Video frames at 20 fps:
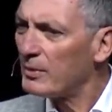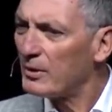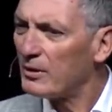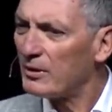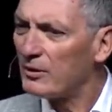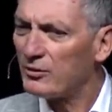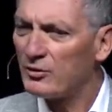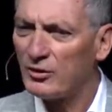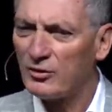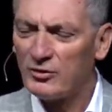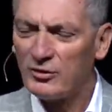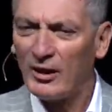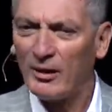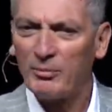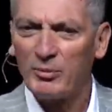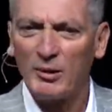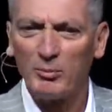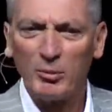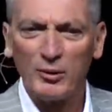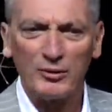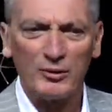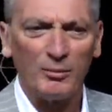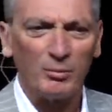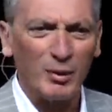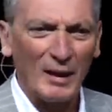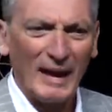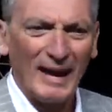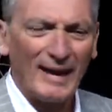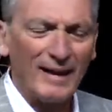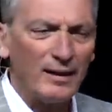susceptible to
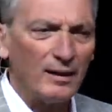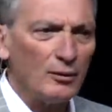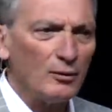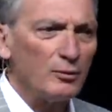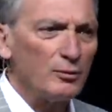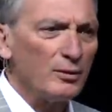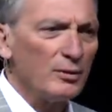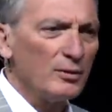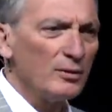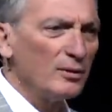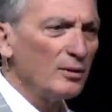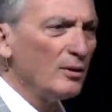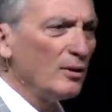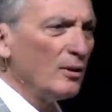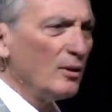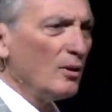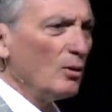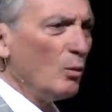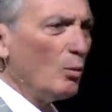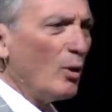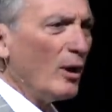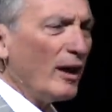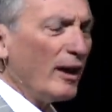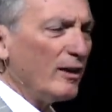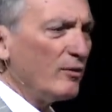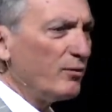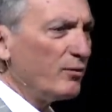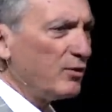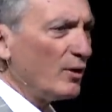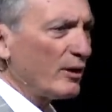blackout,
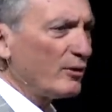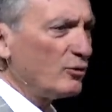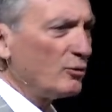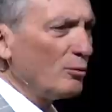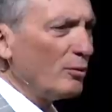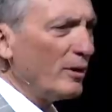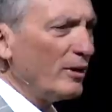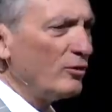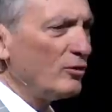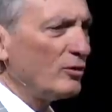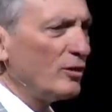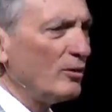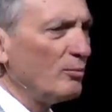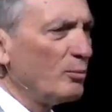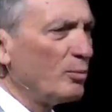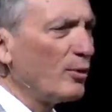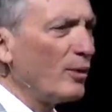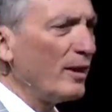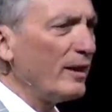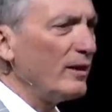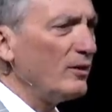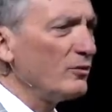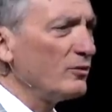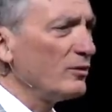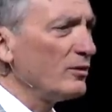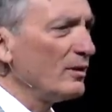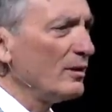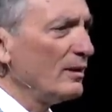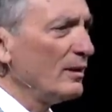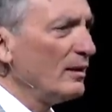wide fluctuation in price,
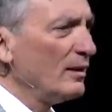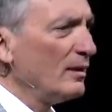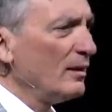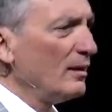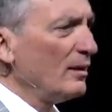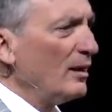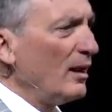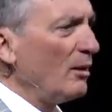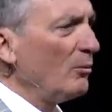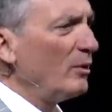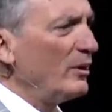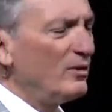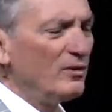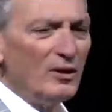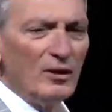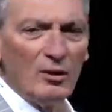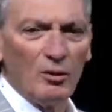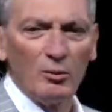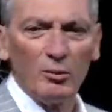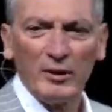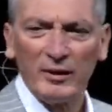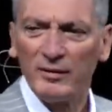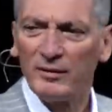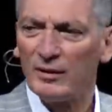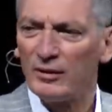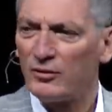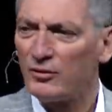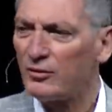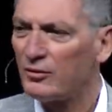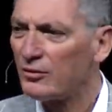and we deal with
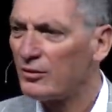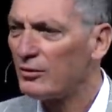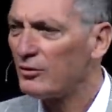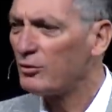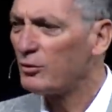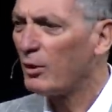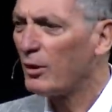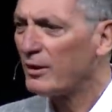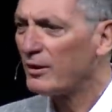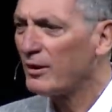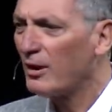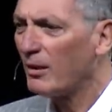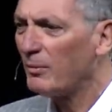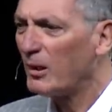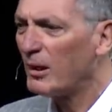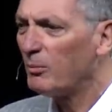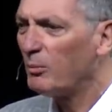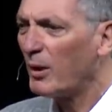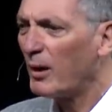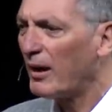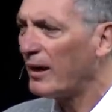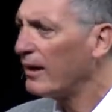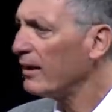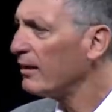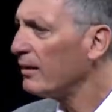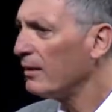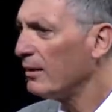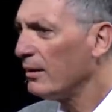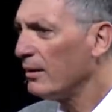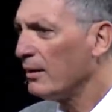this shortcoming by
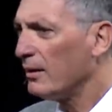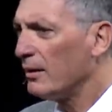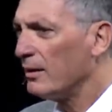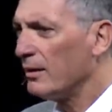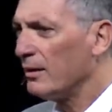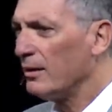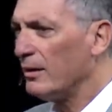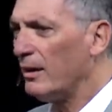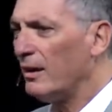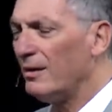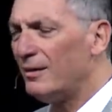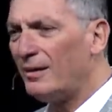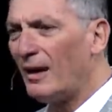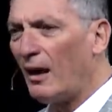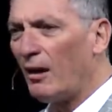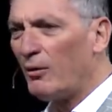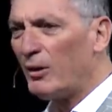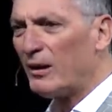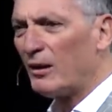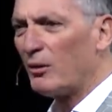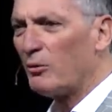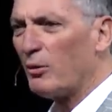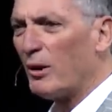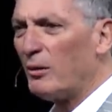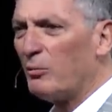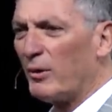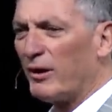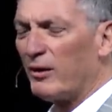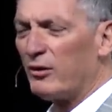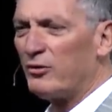endowing the grid
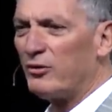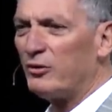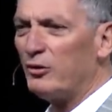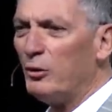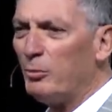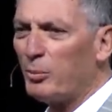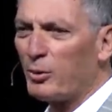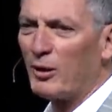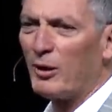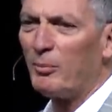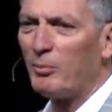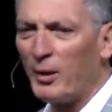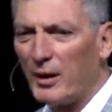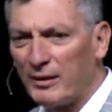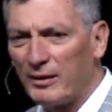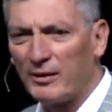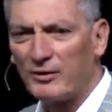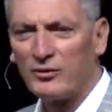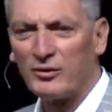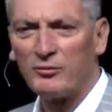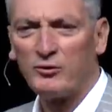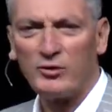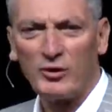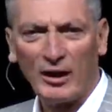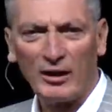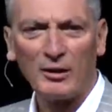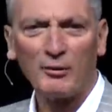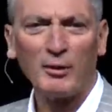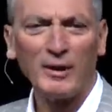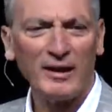with a superabundance of
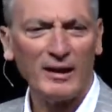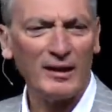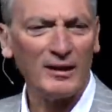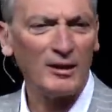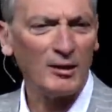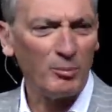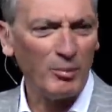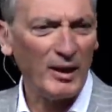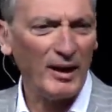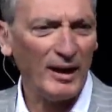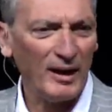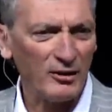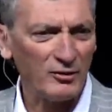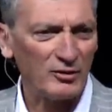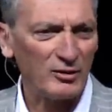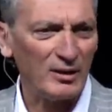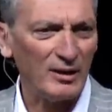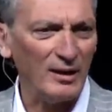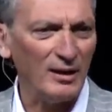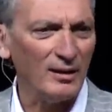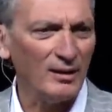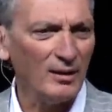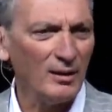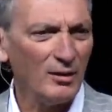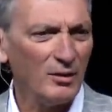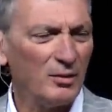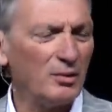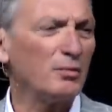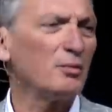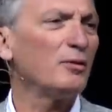generating capacity
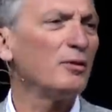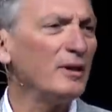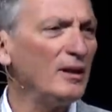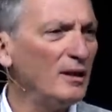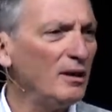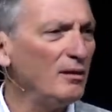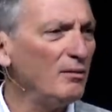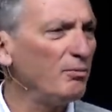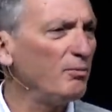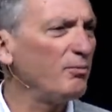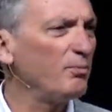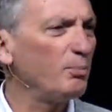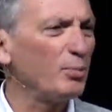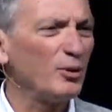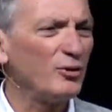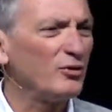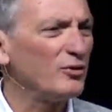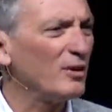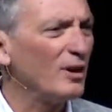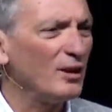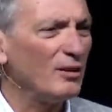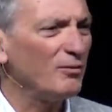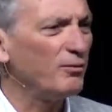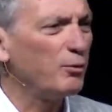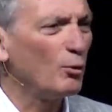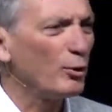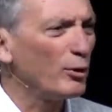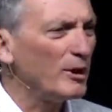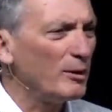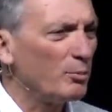30%,
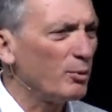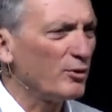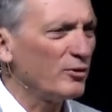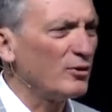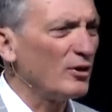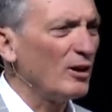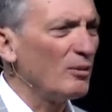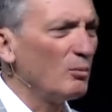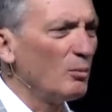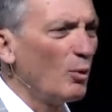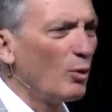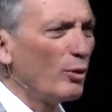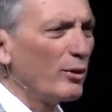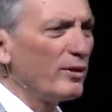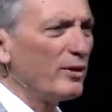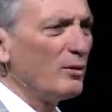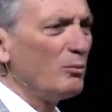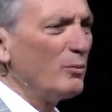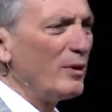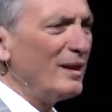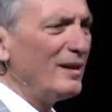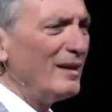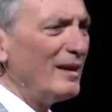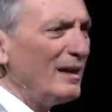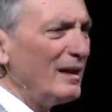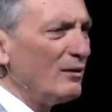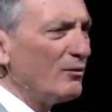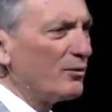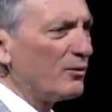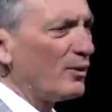40% more than we
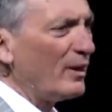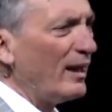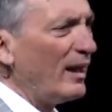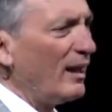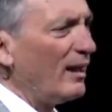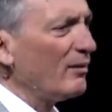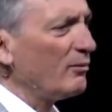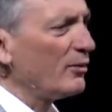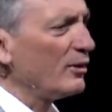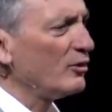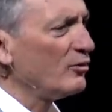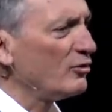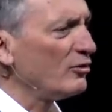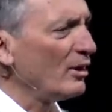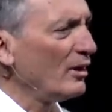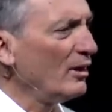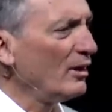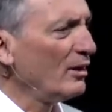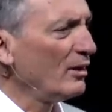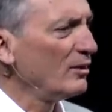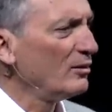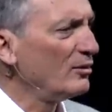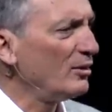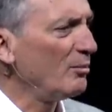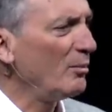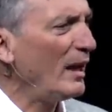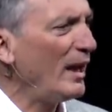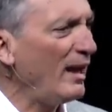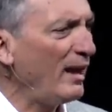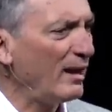need for average
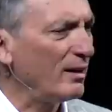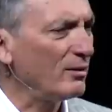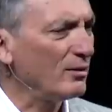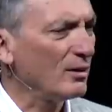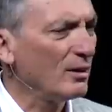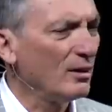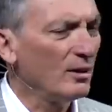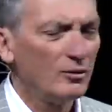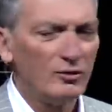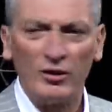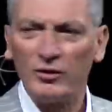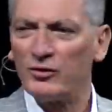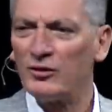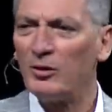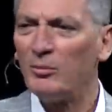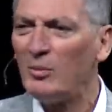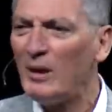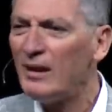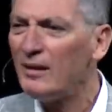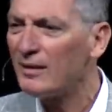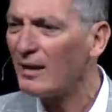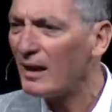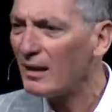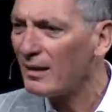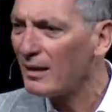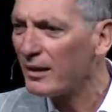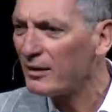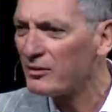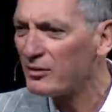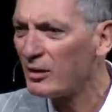demand just to meet that
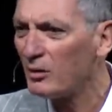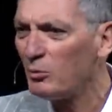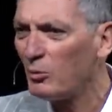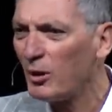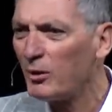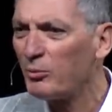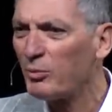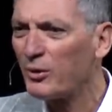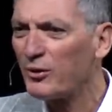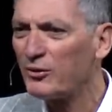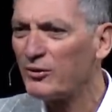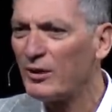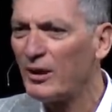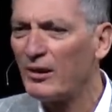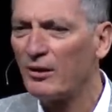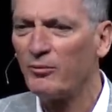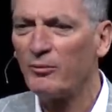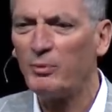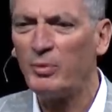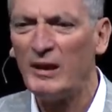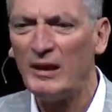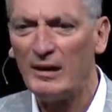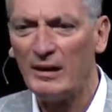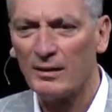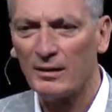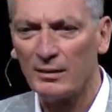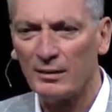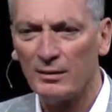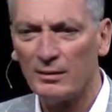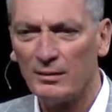less than 1% of peak.
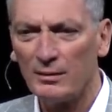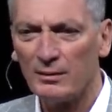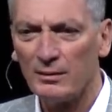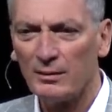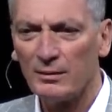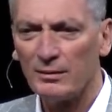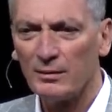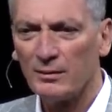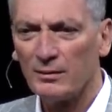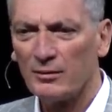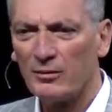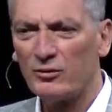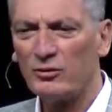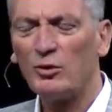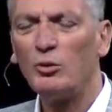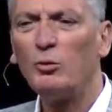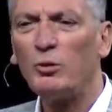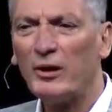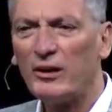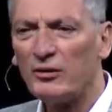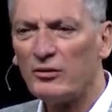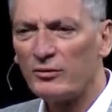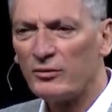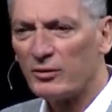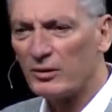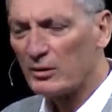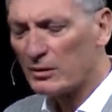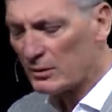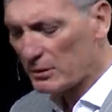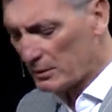So
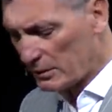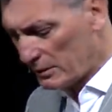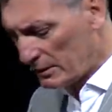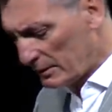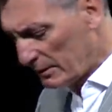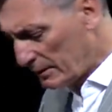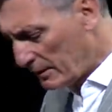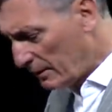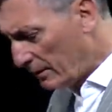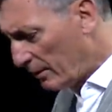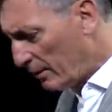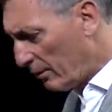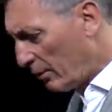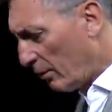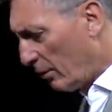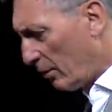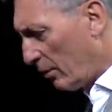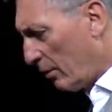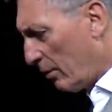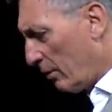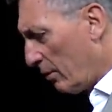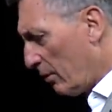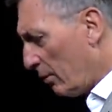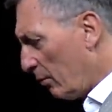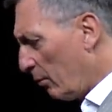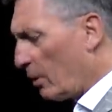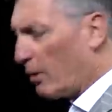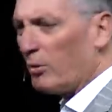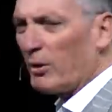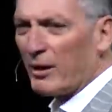wasteful.
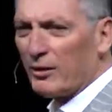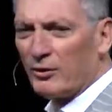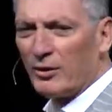What I want to